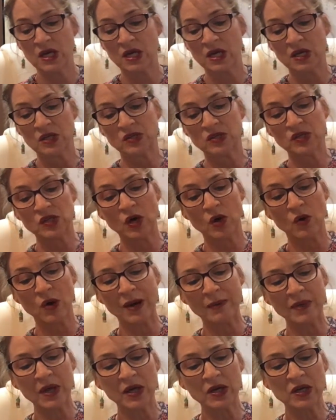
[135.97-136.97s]
So I'm
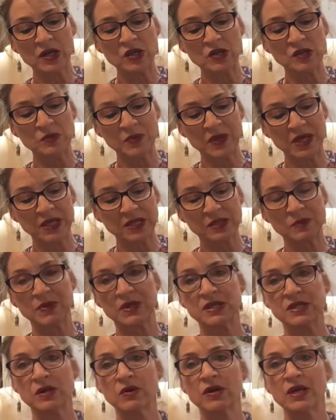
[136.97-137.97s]
not going to use pins because
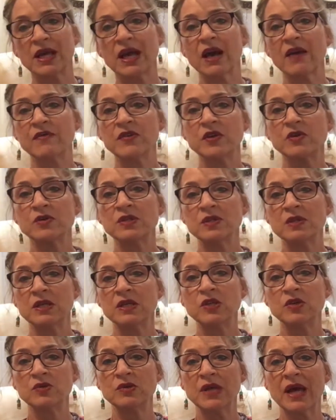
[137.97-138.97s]
I already
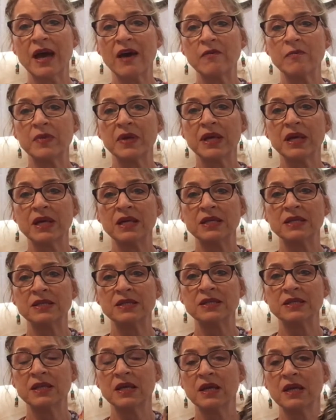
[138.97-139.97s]
have
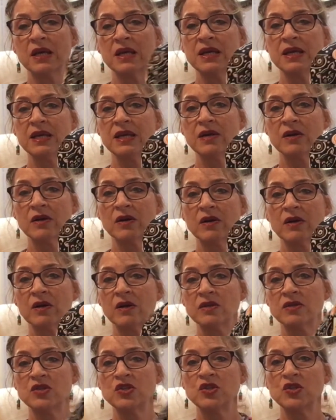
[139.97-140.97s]
pins here
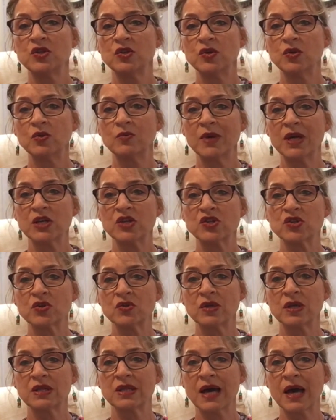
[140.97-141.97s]
to make sure
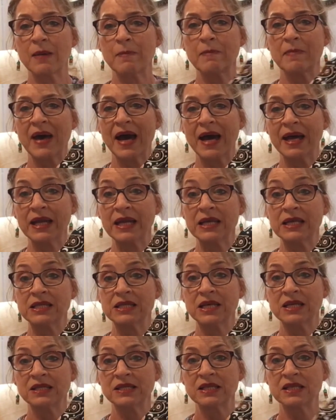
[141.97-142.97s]
that that batting
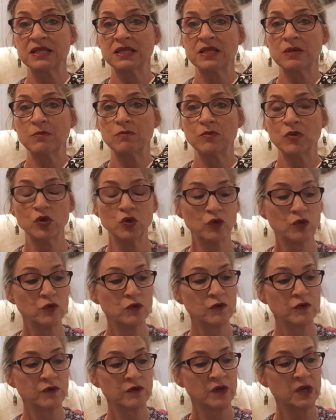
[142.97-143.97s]
doesn't move.
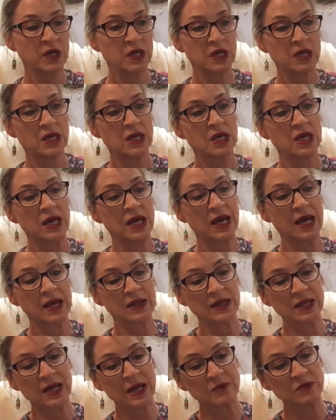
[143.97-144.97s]
And
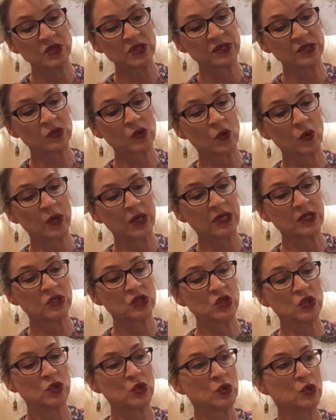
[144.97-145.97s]
then I'm just going
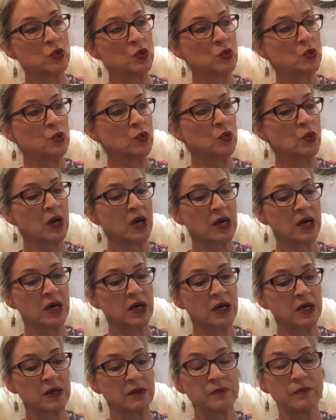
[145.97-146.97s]
to
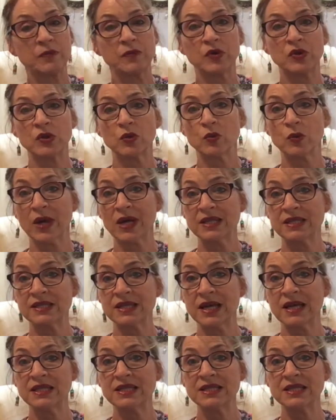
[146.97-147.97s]
put the right
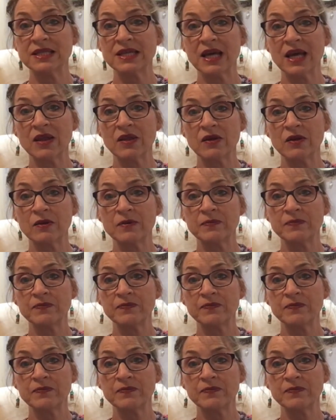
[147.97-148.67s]
sides together